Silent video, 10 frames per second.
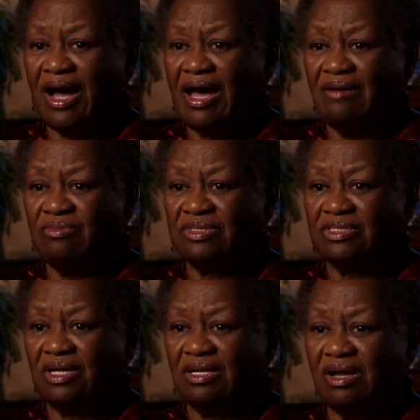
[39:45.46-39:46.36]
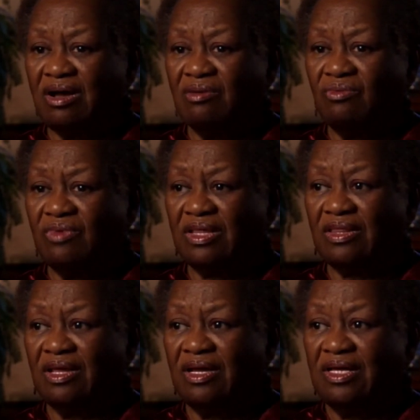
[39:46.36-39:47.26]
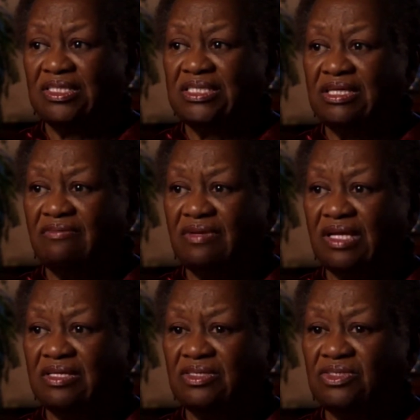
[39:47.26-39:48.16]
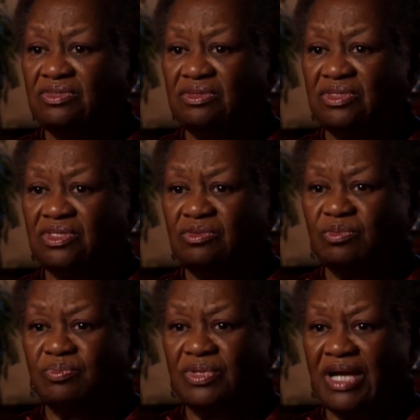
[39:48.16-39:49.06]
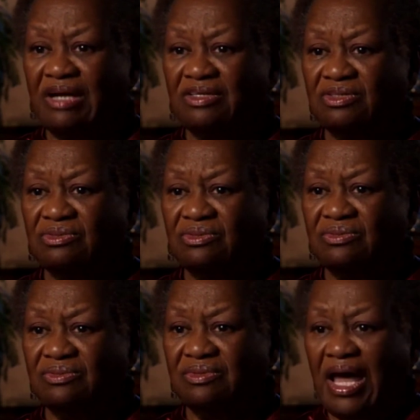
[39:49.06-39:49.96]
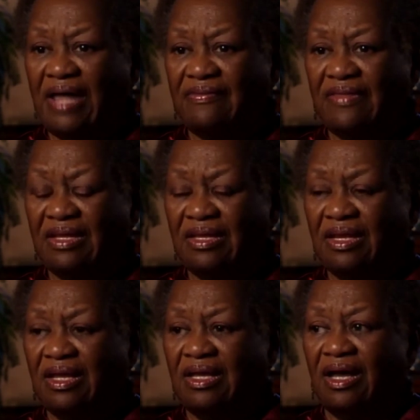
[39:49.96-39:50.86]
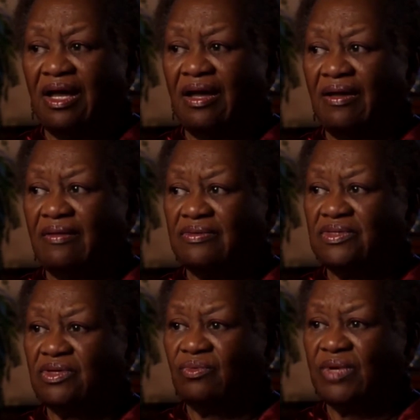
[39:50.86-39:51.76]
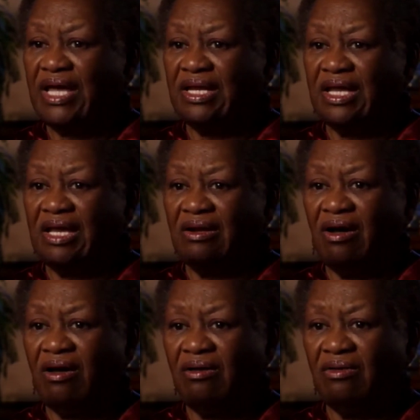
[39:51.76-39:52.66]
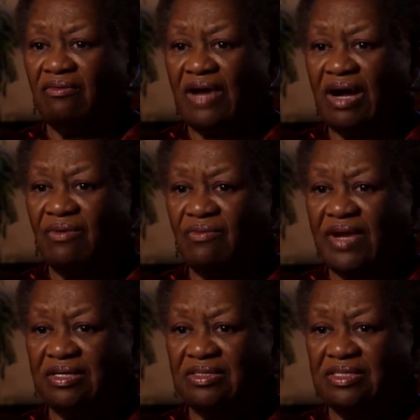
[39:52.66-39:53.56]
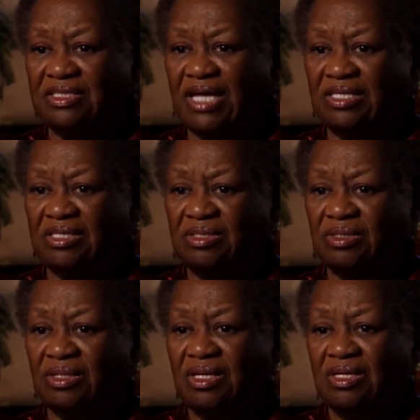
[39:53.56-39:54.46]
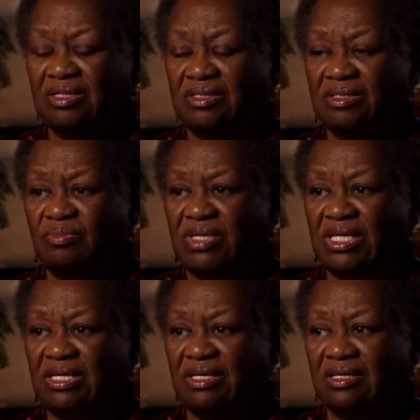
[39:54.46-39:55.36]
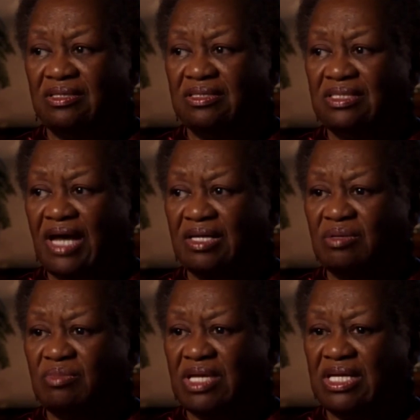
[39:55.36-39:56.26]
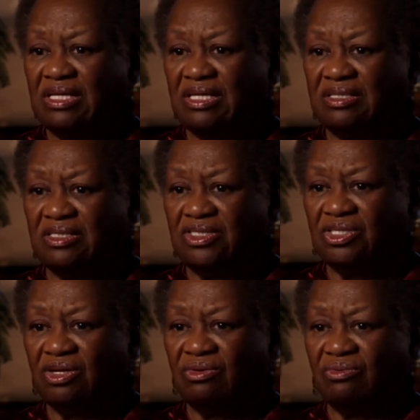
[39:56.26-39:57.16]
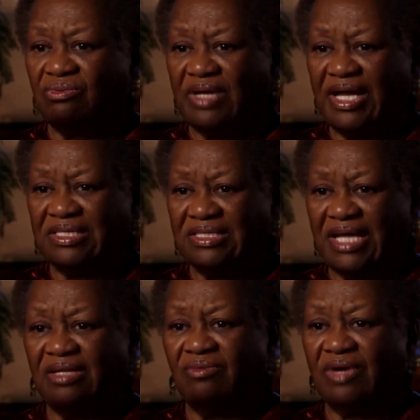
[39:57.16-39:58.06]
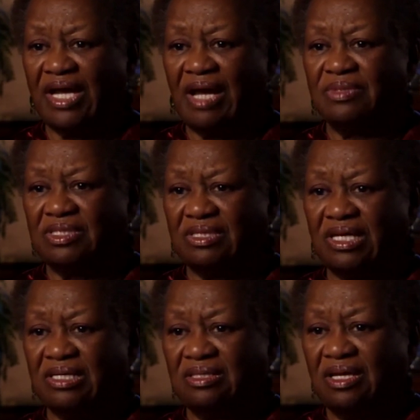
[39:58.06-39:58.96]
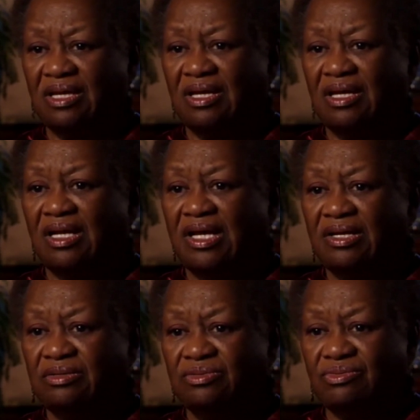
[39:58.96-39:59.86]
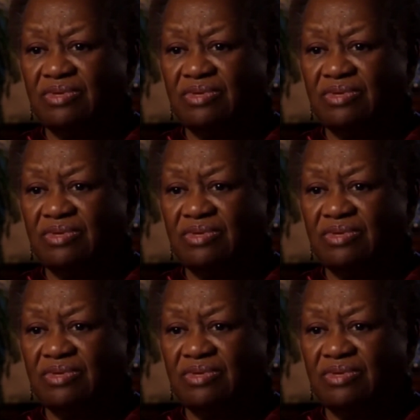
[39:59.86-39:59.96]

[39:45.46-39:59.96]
I was along with several other students who were put out of school. And then, so we had to get all of our records had to be documented to show exactly what happened to us. Letters were